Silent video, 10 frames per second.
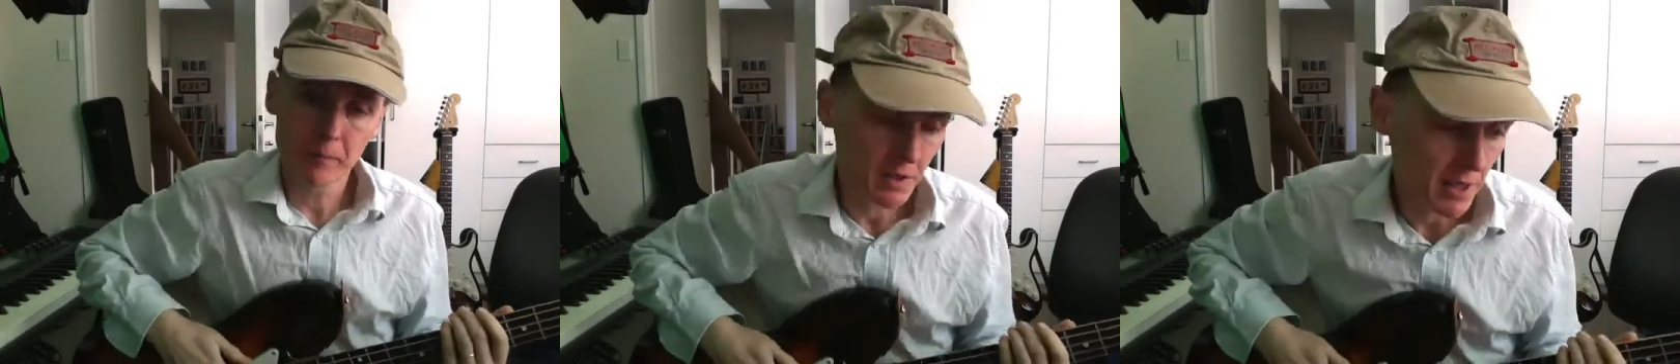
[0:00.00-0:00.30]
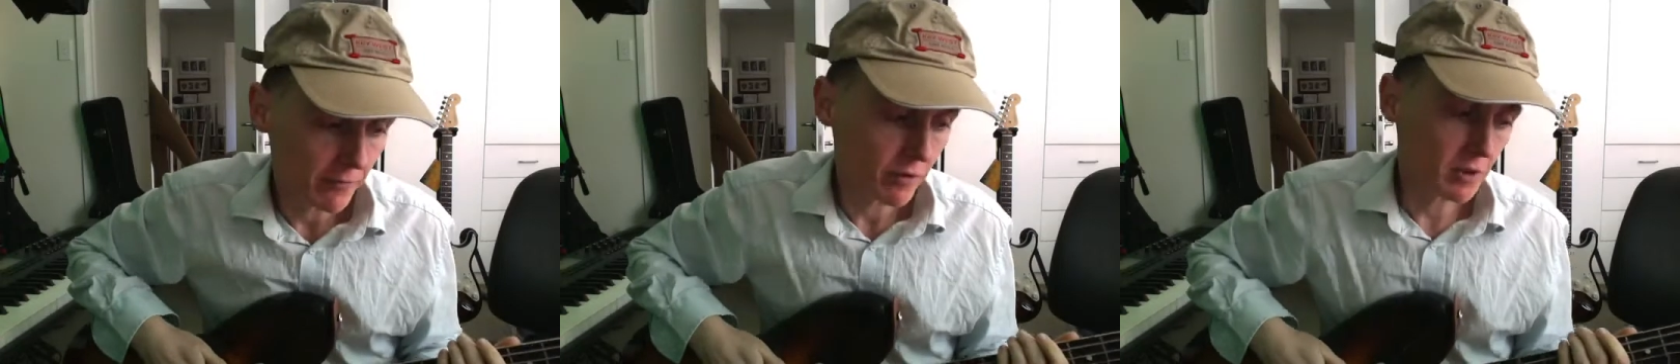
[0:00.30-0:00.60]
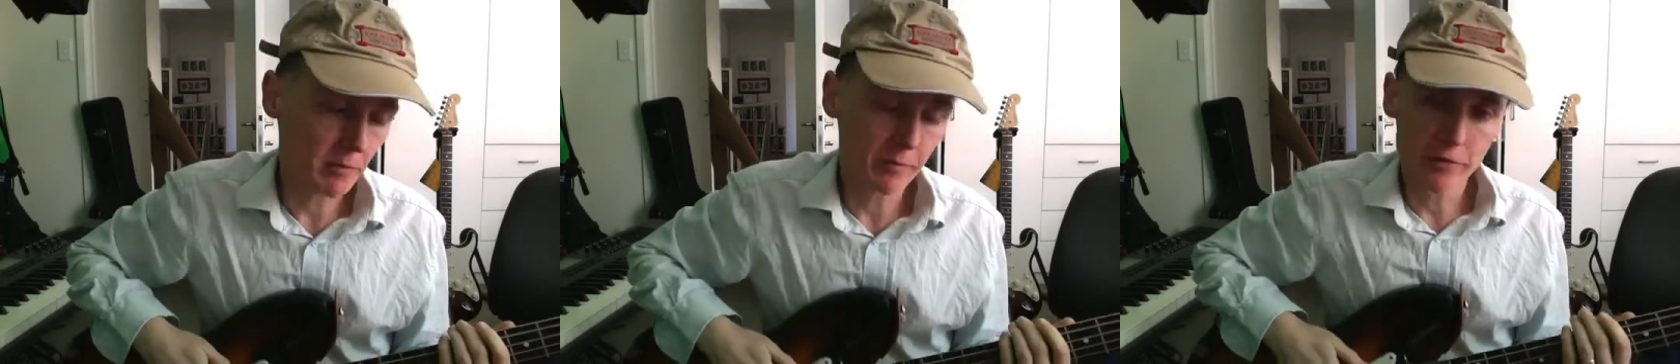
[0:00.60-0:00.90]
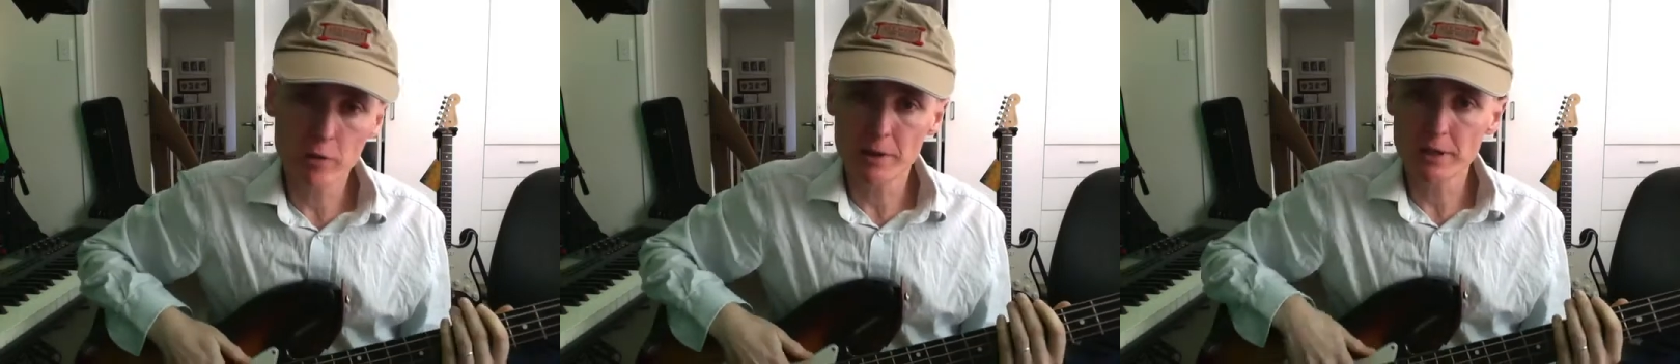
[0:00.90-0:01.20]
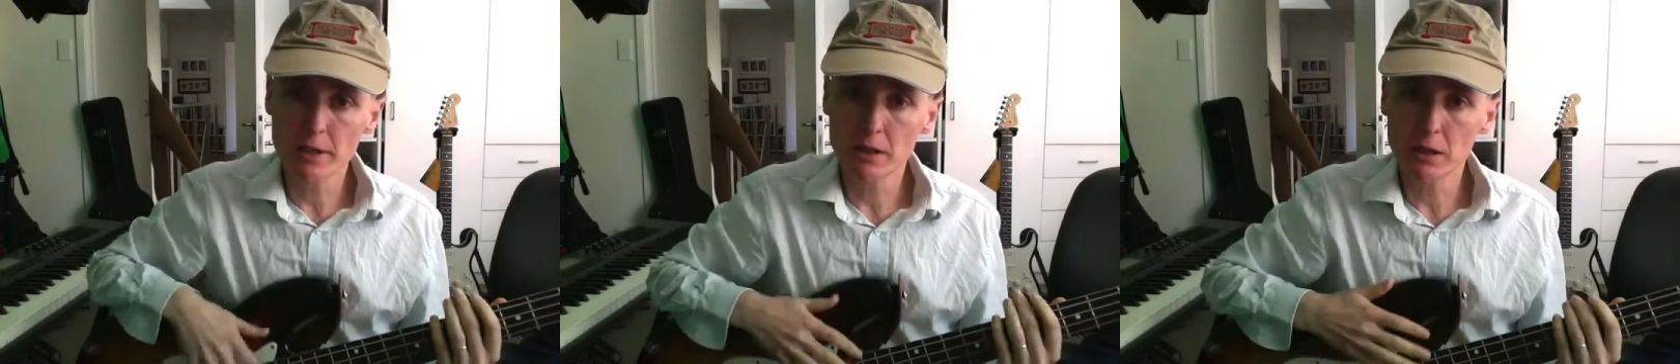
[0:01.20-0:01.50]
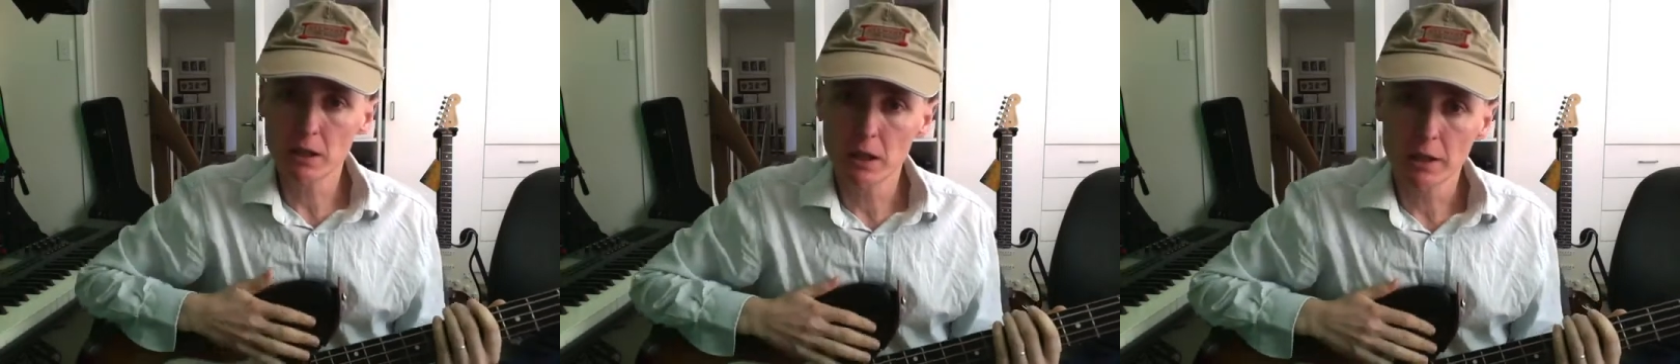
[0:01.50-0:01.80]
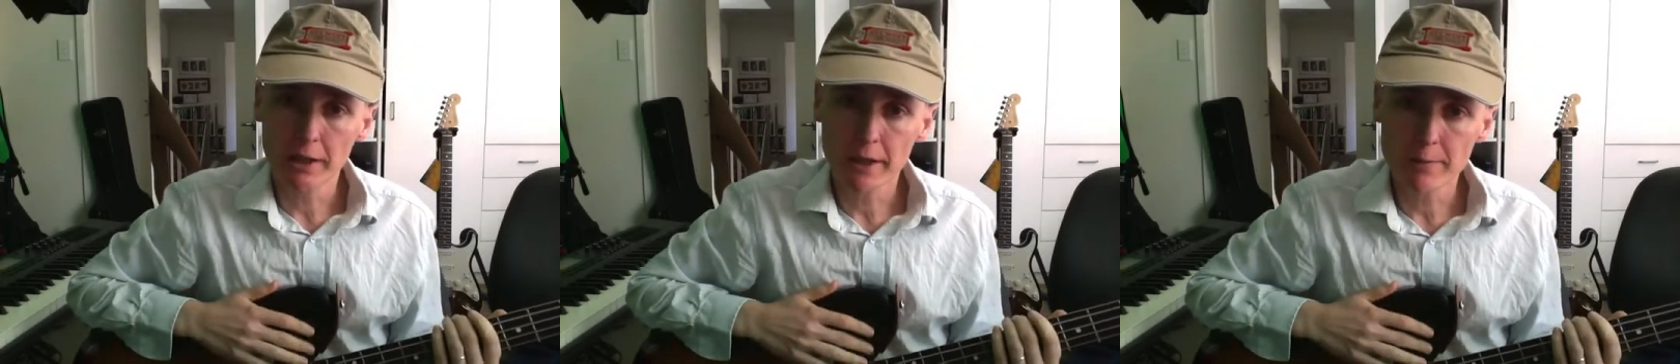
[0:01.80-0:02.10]
sent from some viewers in
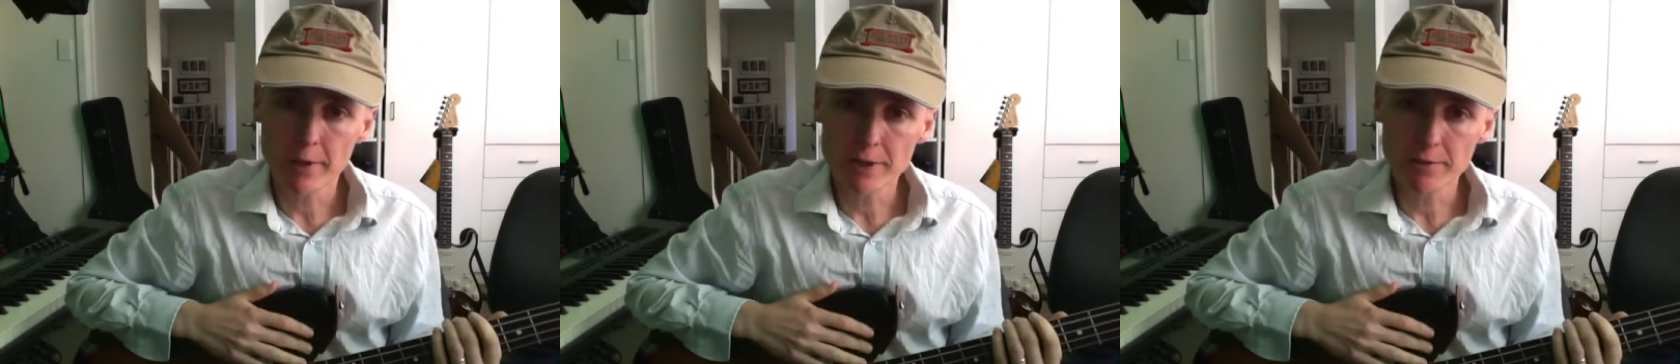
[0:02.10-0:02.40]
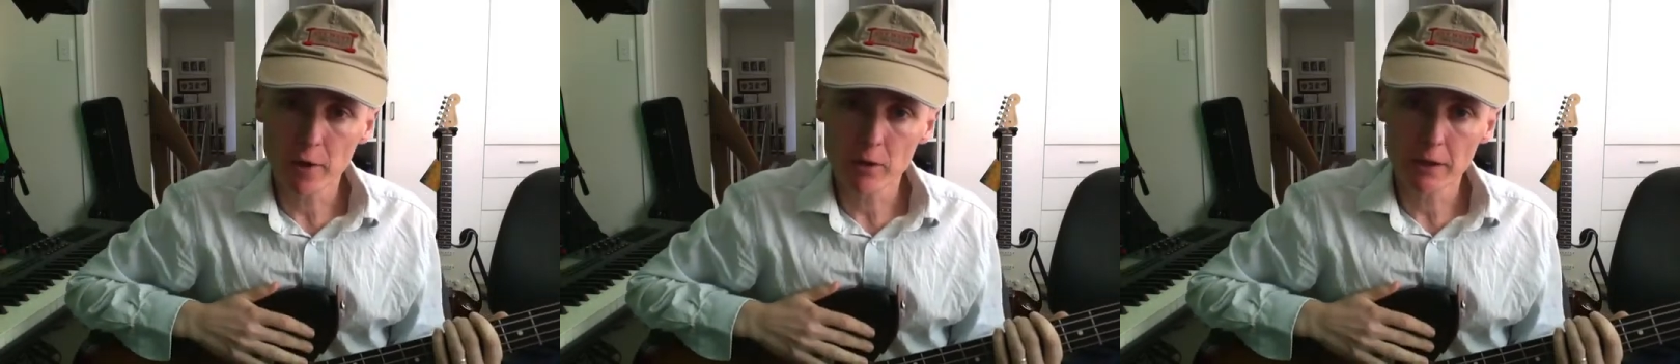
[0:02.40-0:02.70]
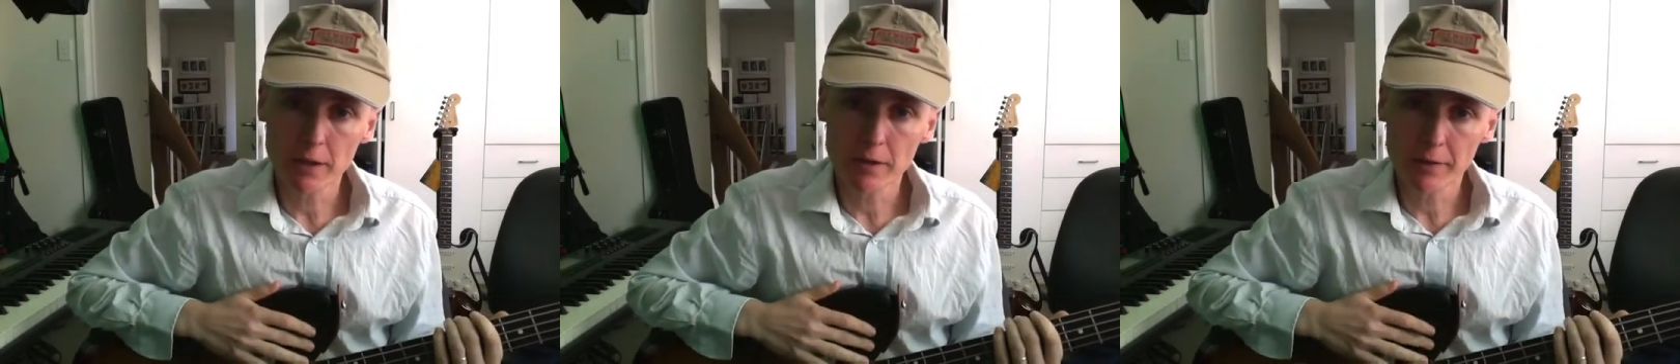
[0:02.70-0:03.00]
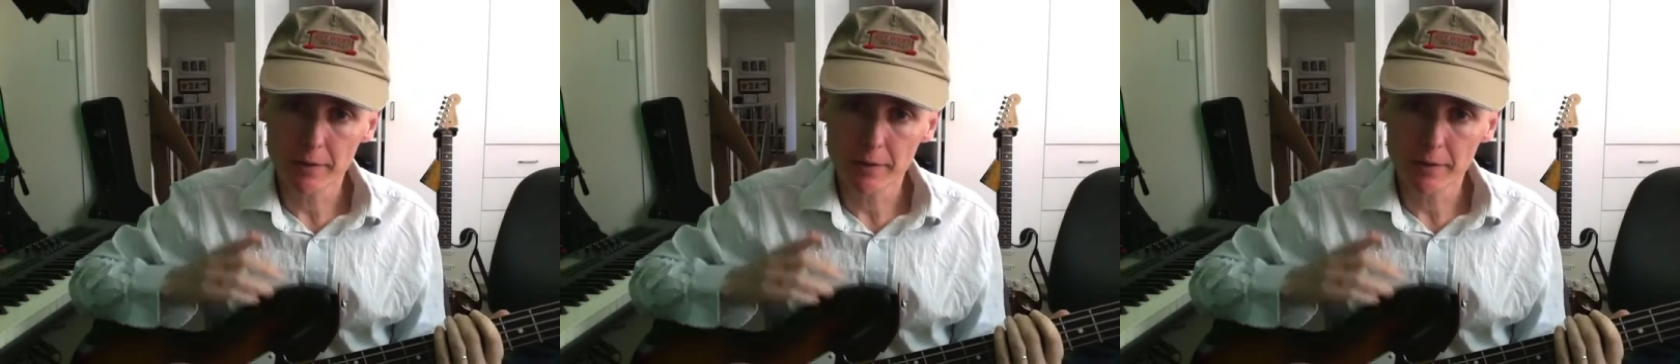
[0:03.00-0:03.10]
Key West, Florida.